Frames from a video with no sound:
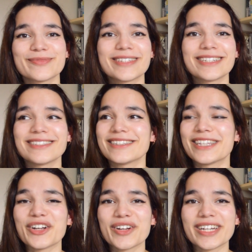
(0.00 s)
little
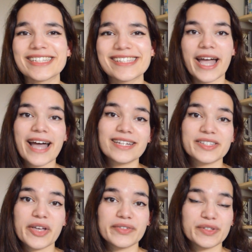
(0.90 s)
theories. Anne
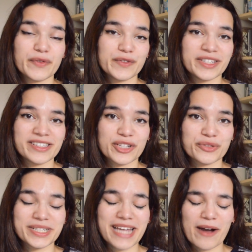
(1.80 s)
discovers a 15th
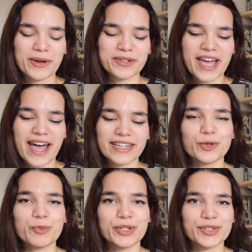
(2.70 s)
century tarot deck,
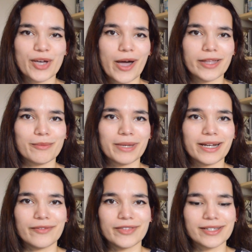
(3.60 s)
which puts her in the
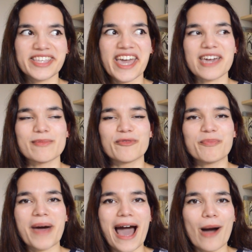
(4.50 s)
middle of this game of
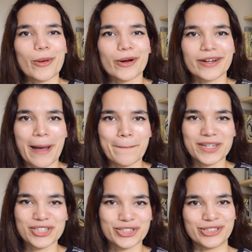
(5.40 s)
power and
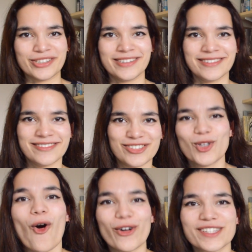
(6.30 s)
ambition and
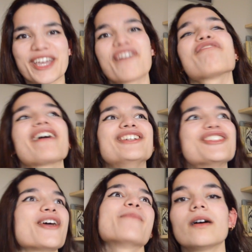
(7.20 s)
toxic
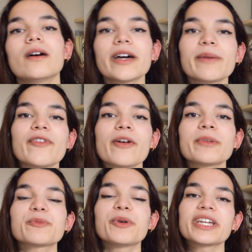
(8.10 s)
friendship. I'm very
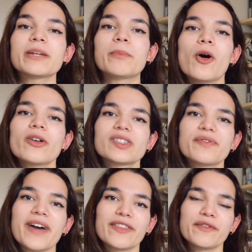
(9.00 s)
much putting in a box the
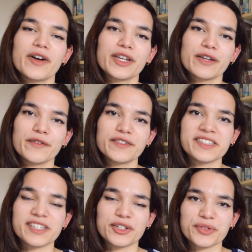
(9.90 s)
fact that finding a
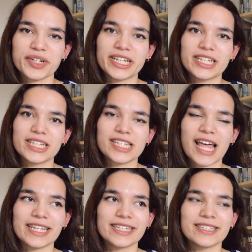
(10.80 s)
15th century
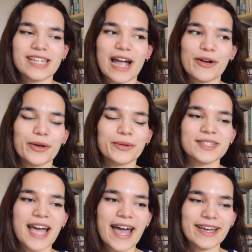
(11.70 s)
Italian tarot
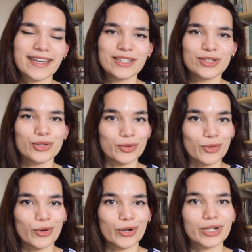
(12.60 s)
deck in New
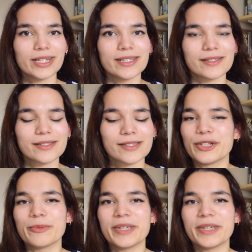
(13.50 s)
York is going to